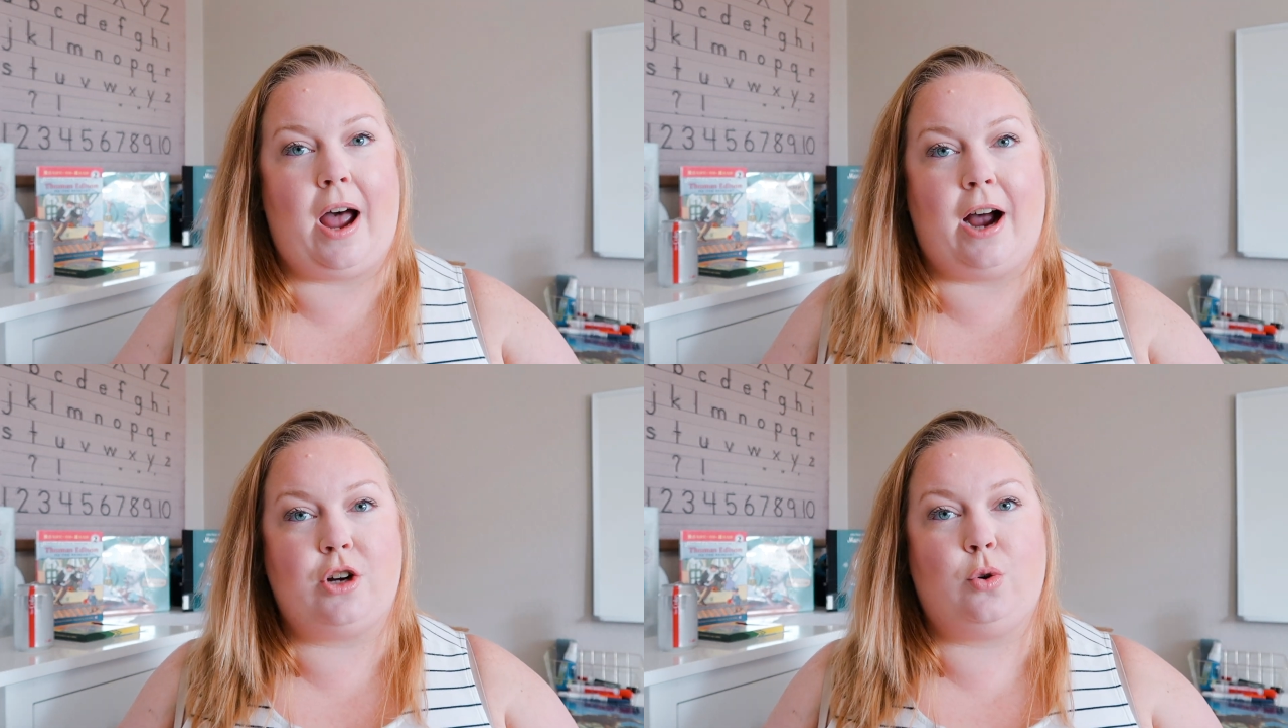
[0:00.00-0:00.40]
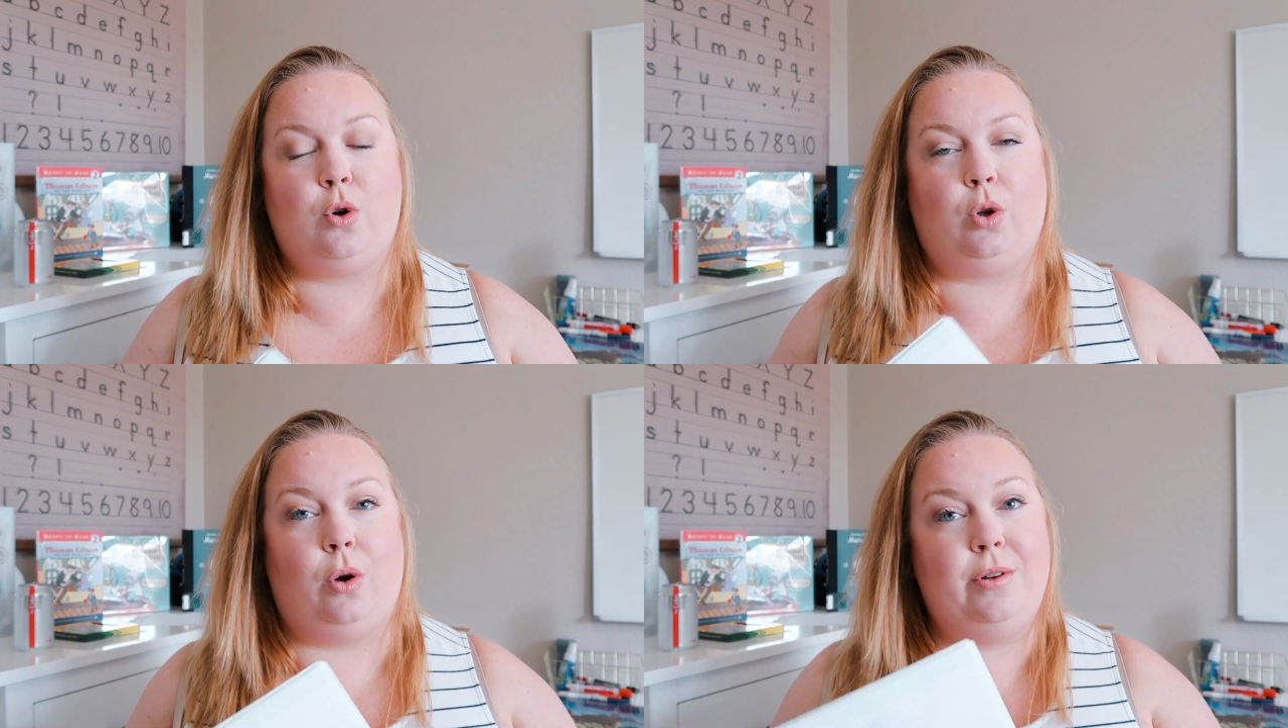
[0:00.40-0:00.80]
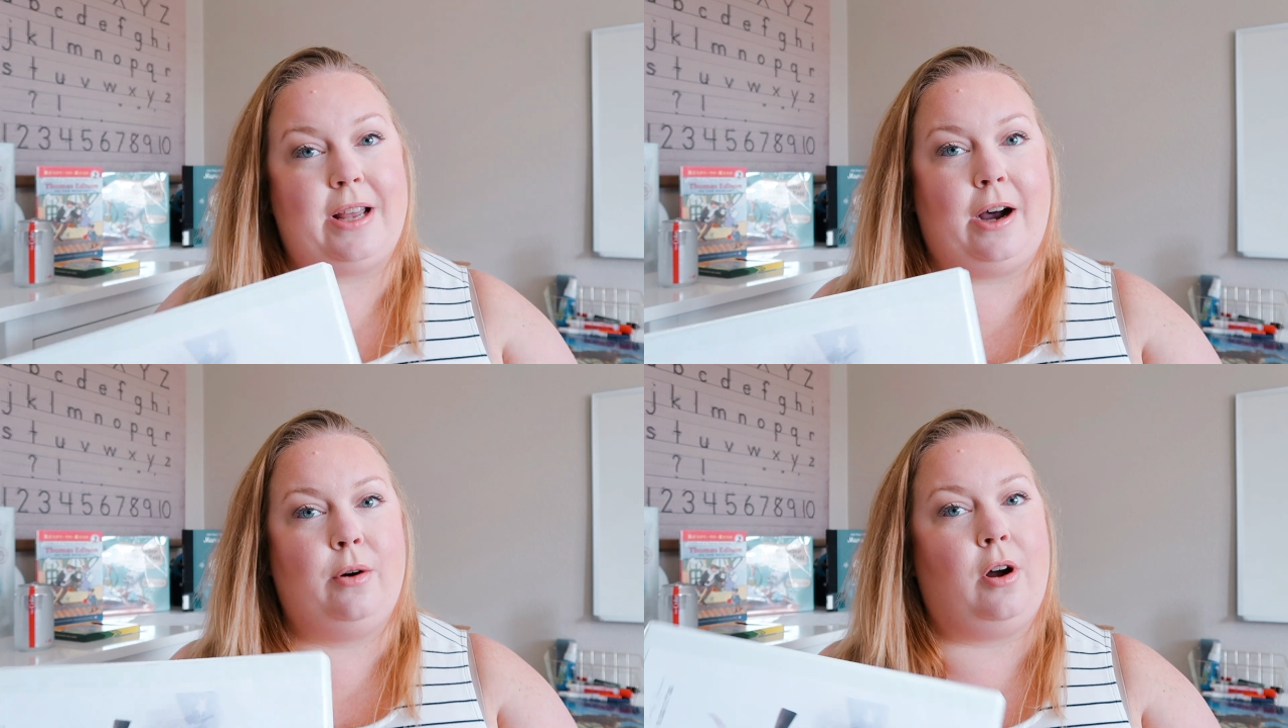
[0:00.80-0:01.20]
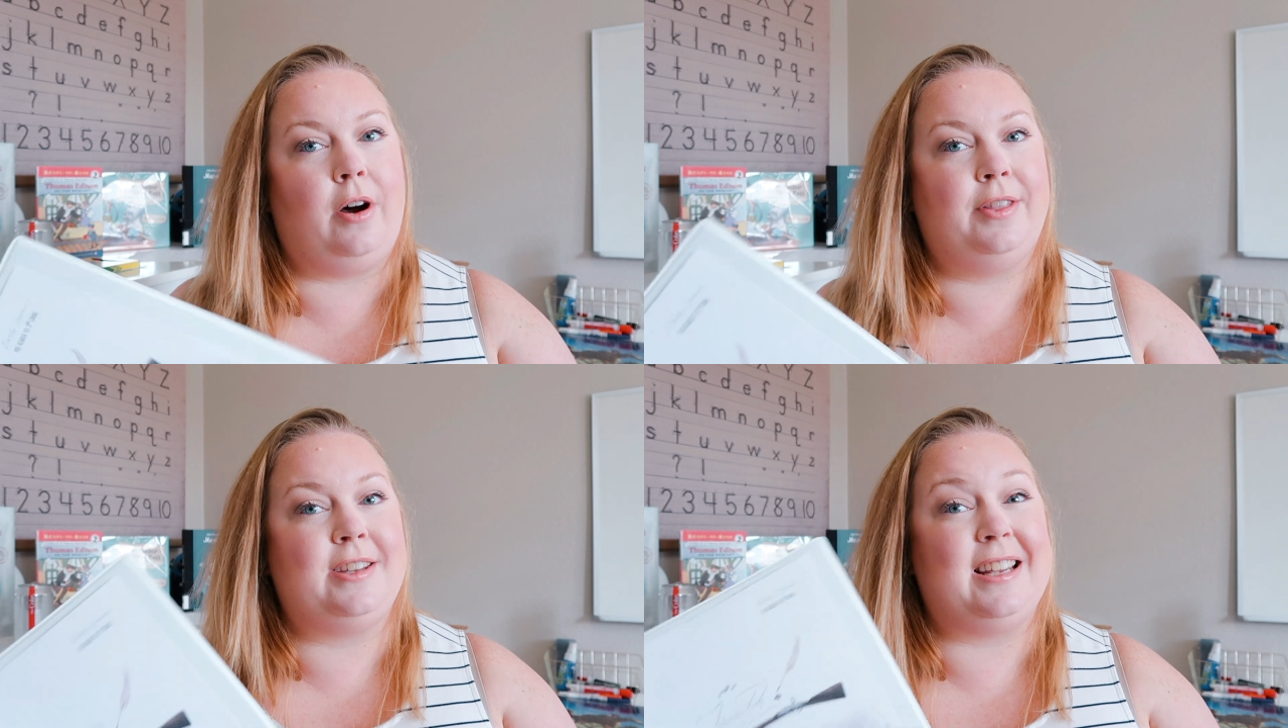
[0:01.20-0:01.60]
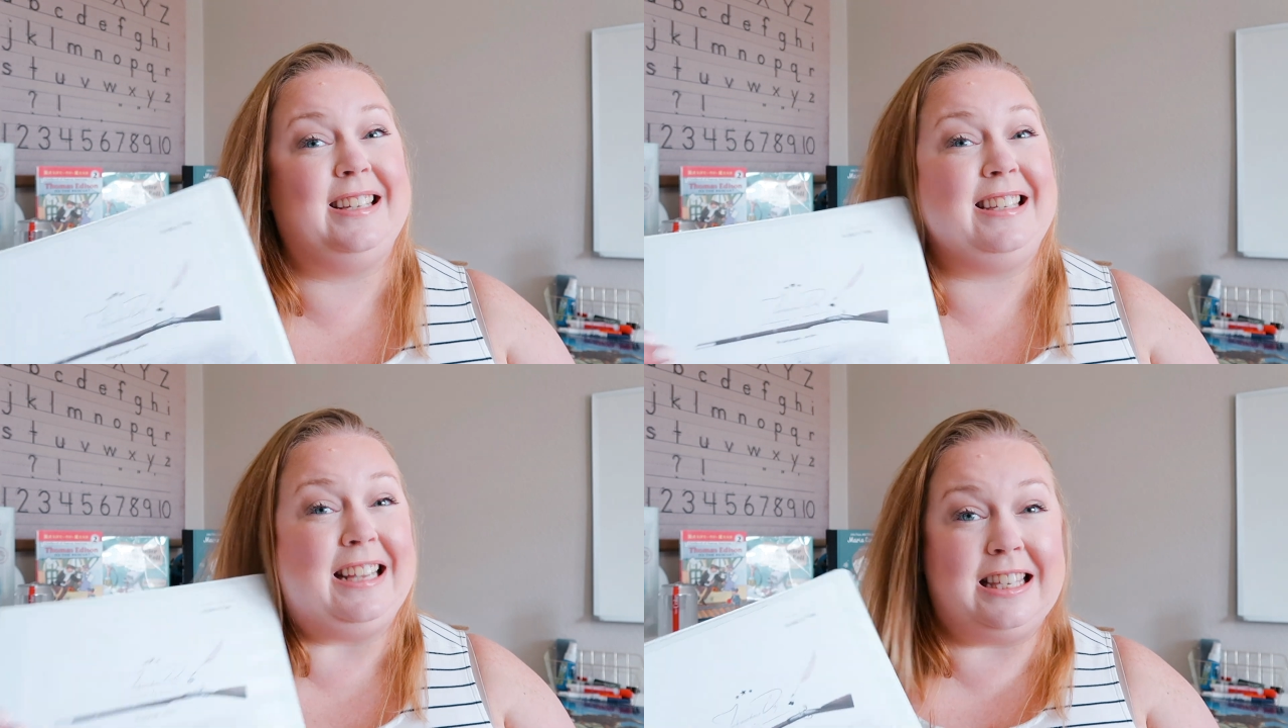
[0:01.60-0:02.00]
actual closeout on this and
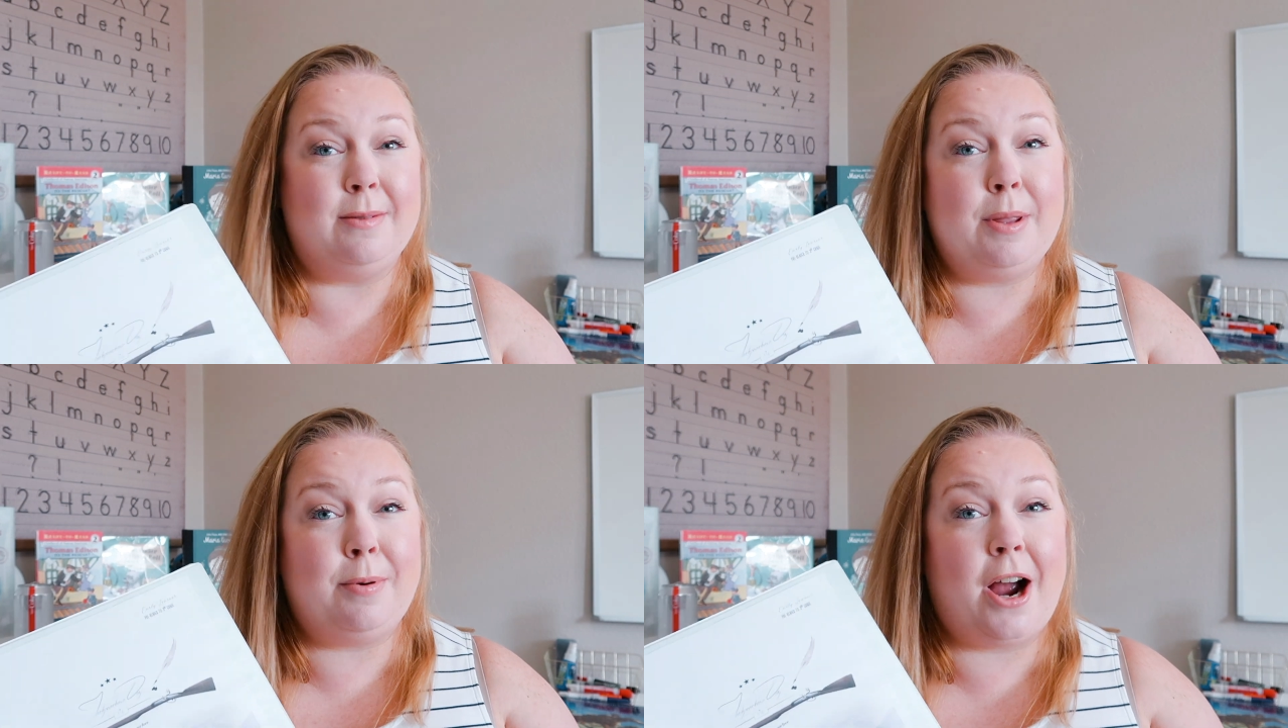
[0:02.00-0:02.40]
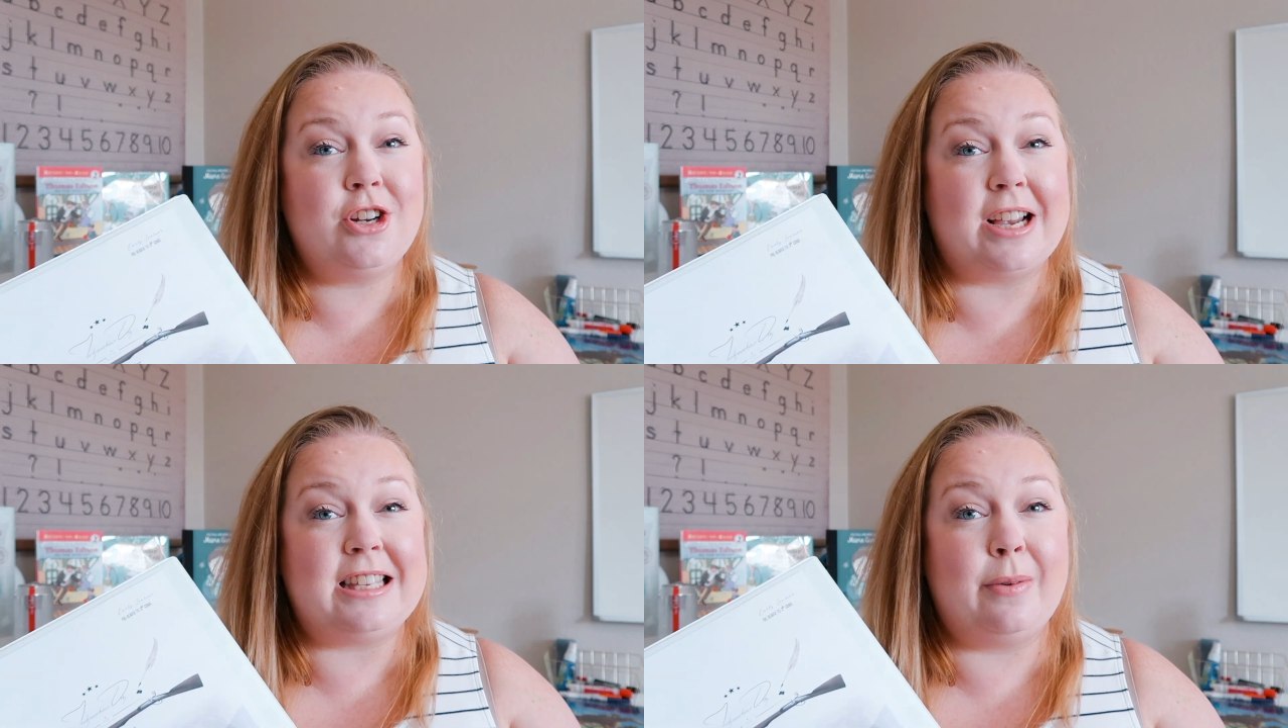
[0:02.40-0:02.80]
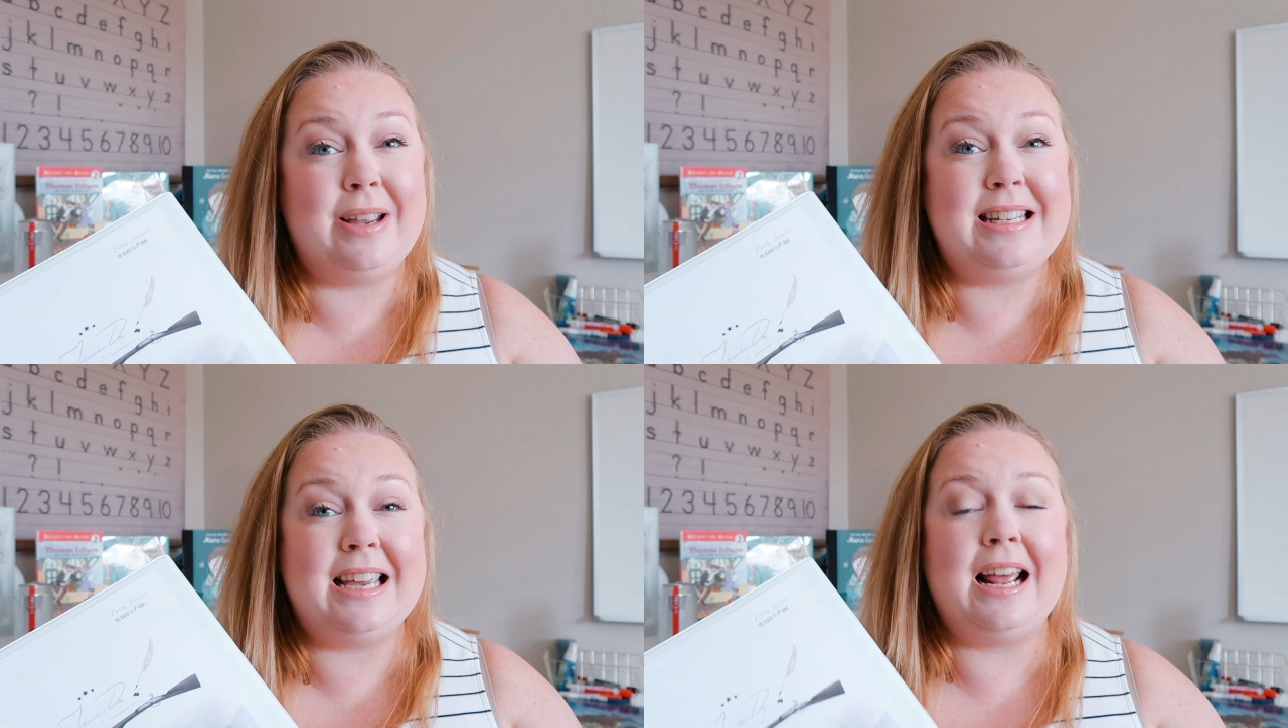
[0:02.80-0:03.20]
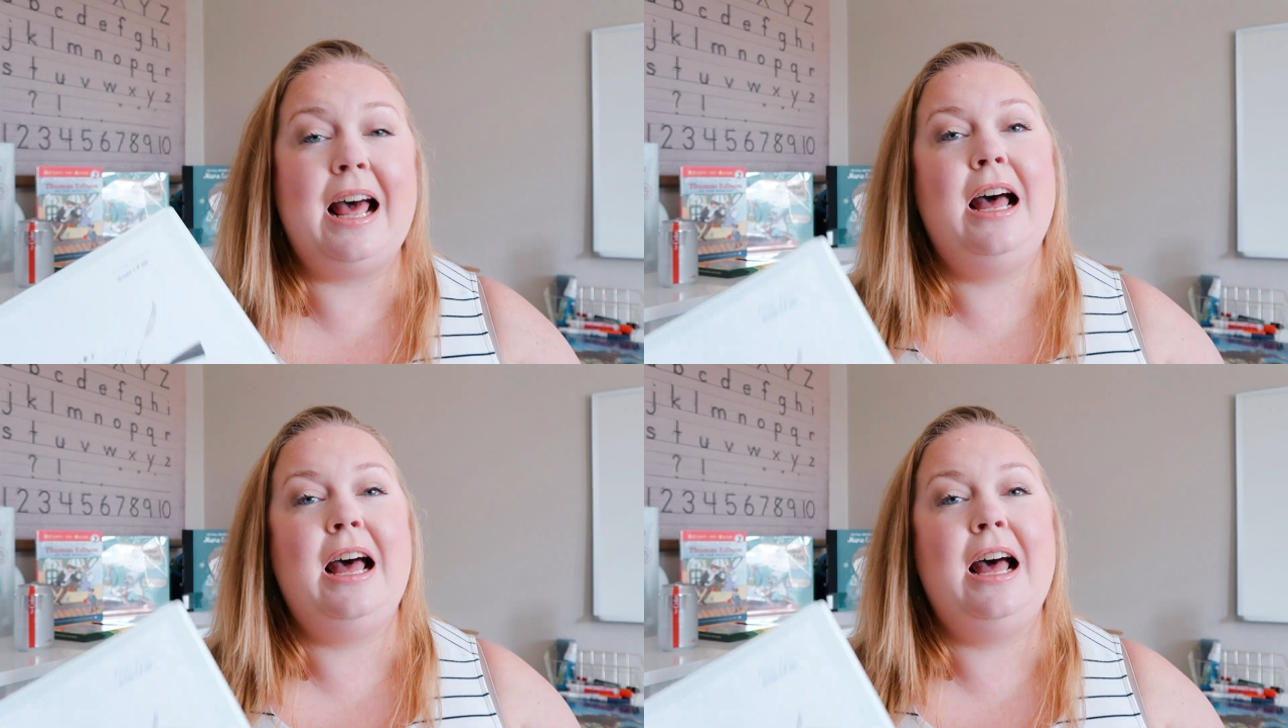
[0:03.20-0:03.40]
see some of the projects that we did,